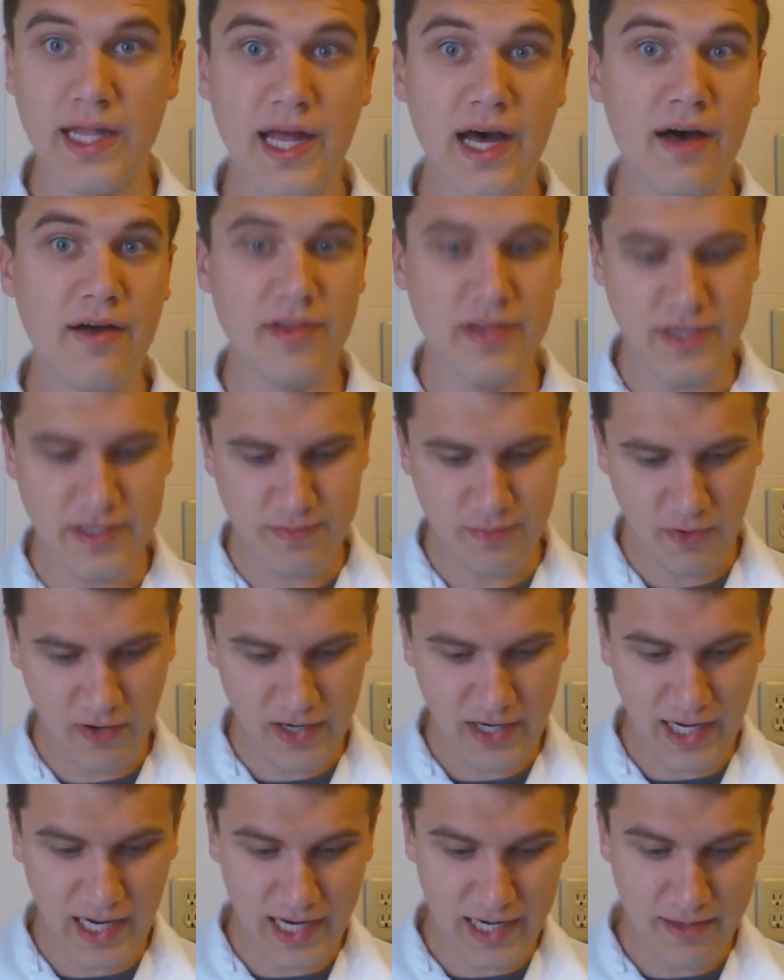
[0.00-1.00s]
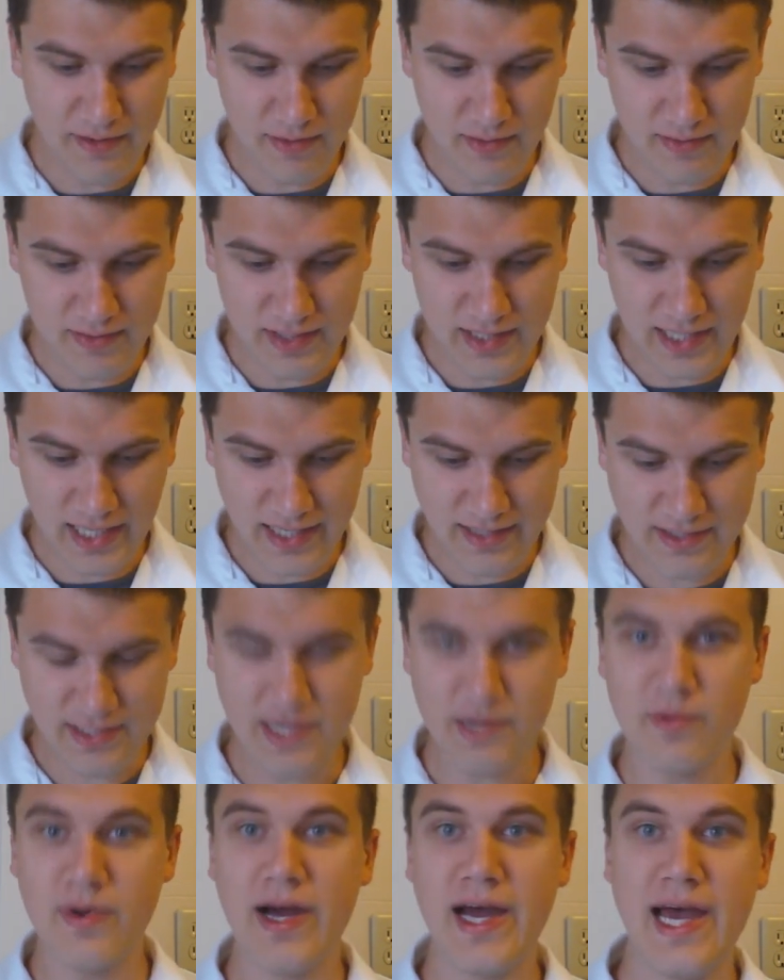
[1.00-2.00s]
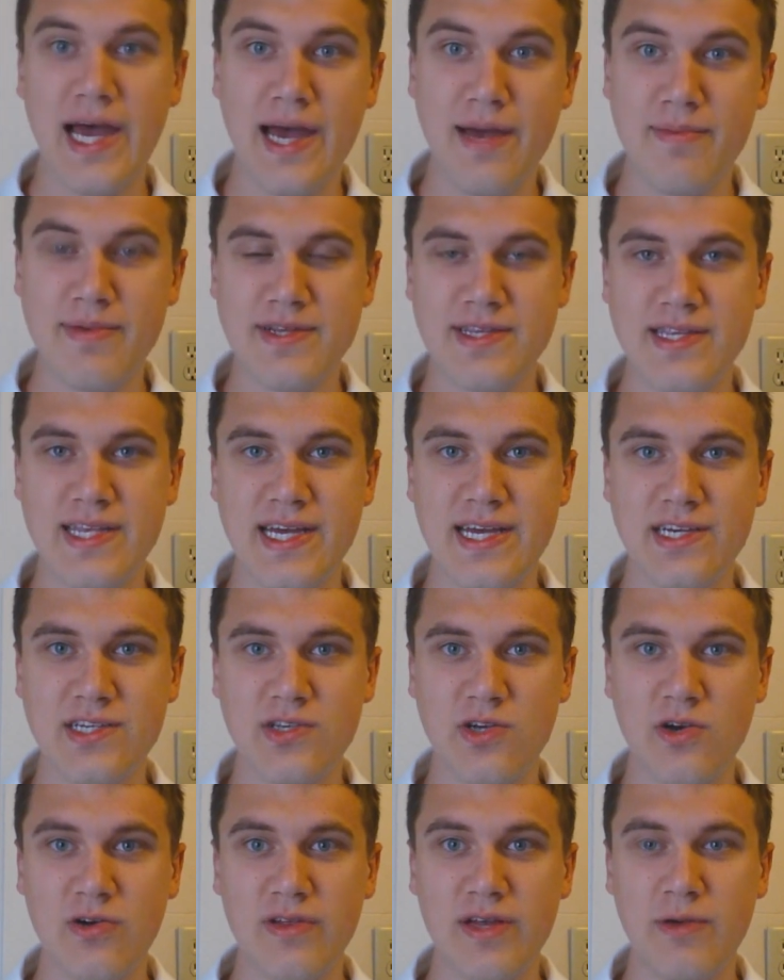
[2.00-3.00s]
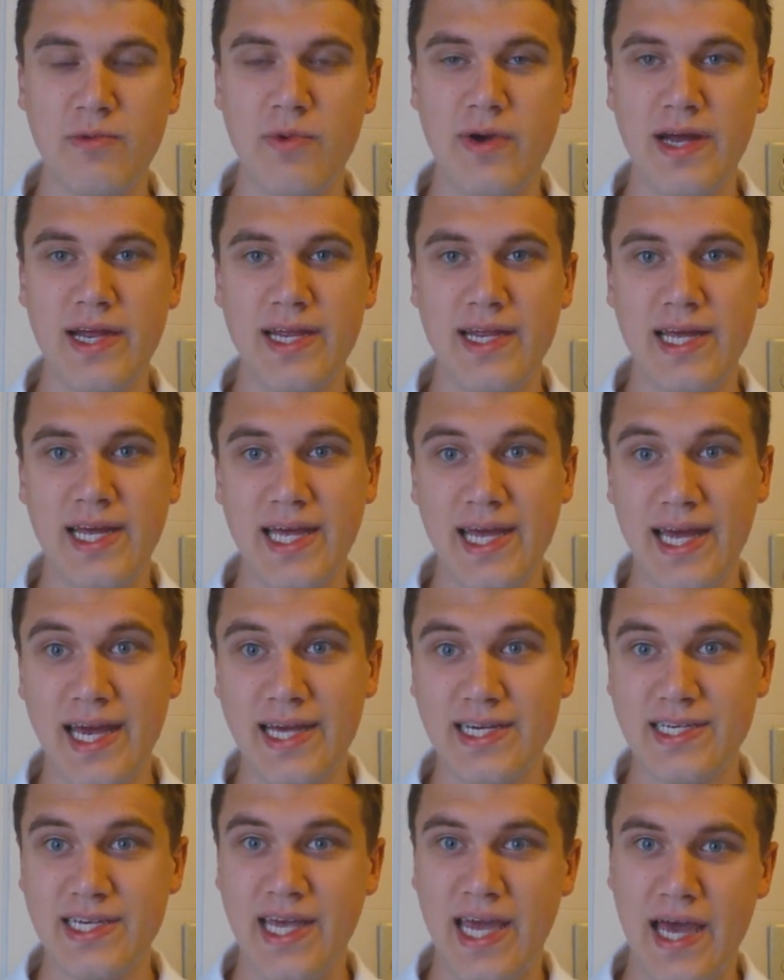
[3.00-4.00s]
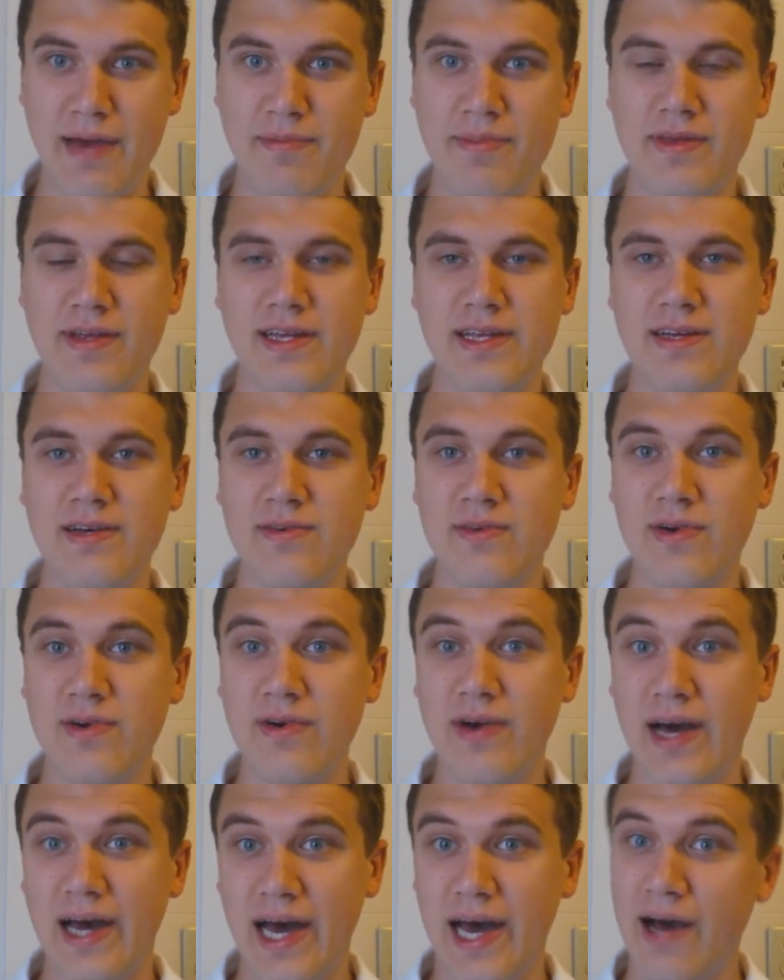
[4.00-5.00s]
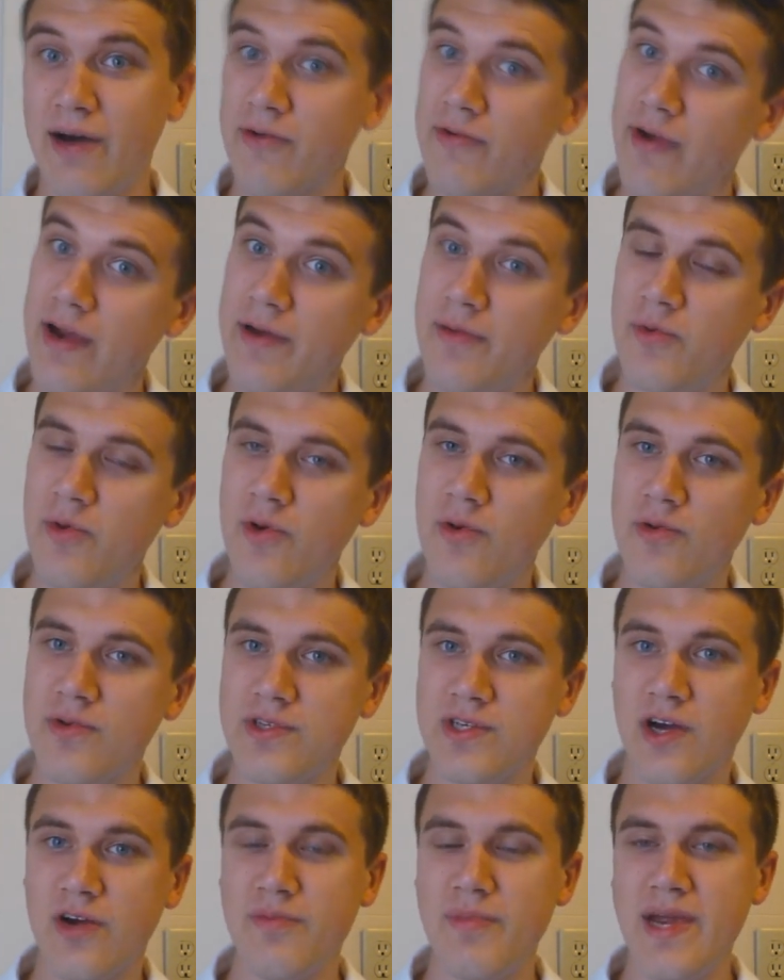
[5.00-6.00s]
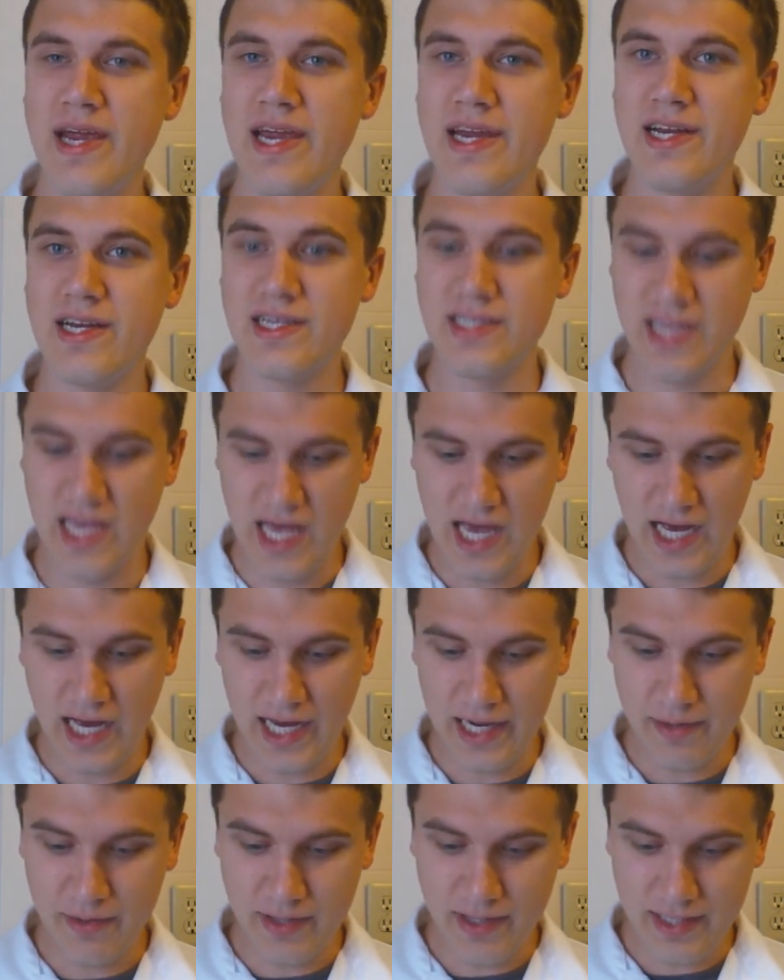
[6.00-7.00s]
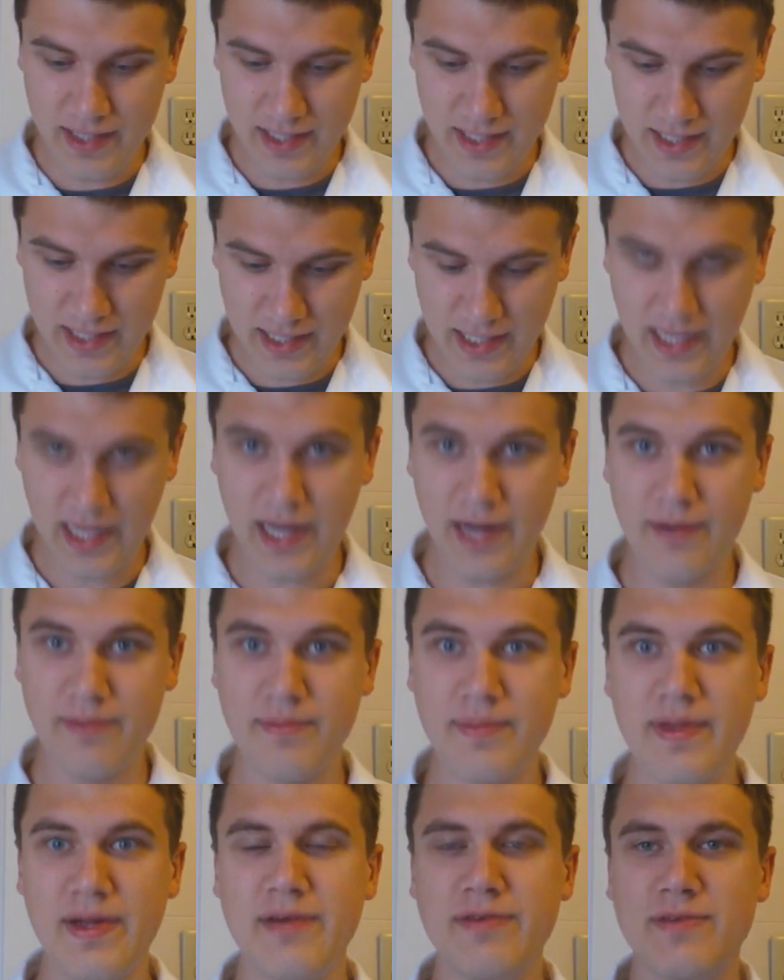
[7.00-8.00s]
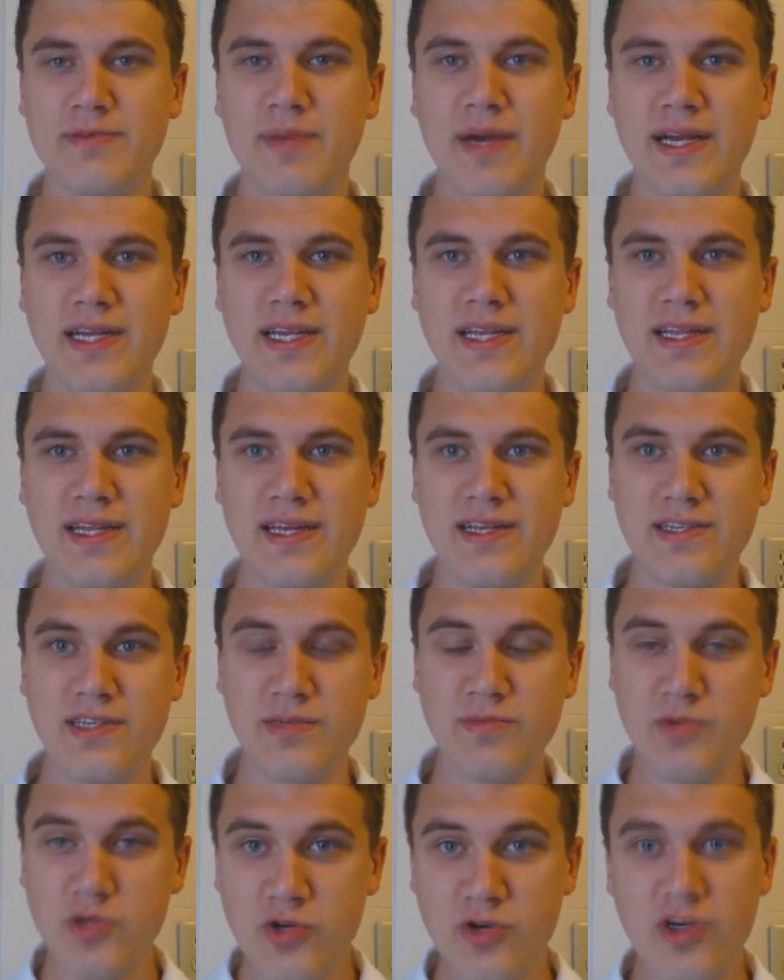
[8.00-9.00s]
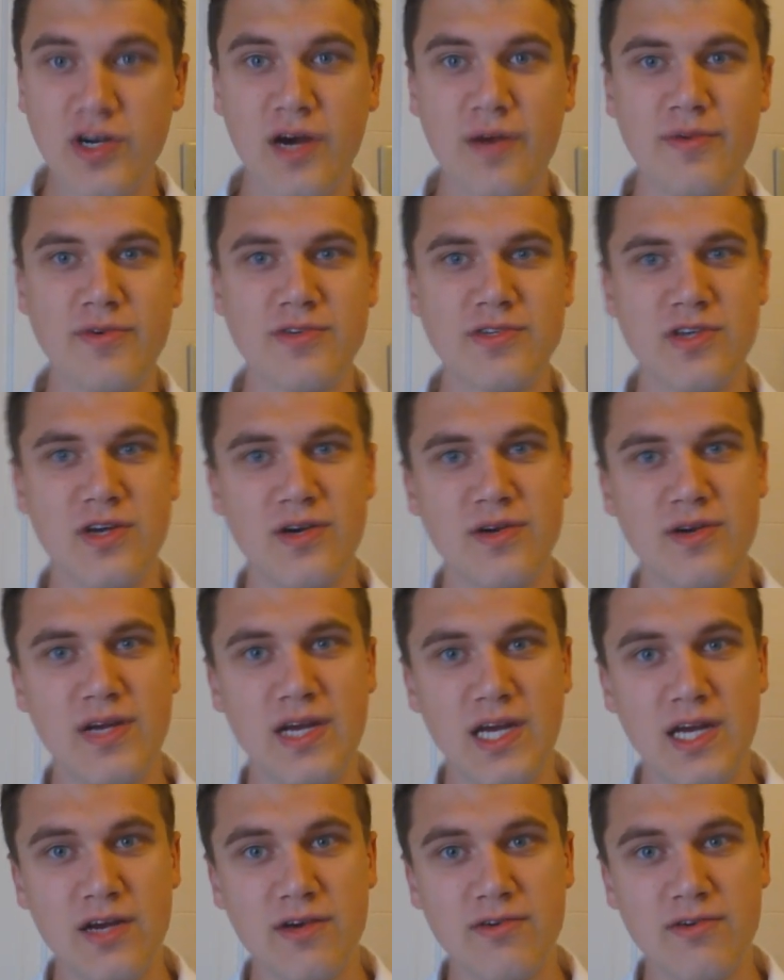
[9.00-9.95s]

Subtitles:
Now, at this point, I will not say what happens next or like what actually happened, how rainbows are made, because I'm expecting that some newcomers are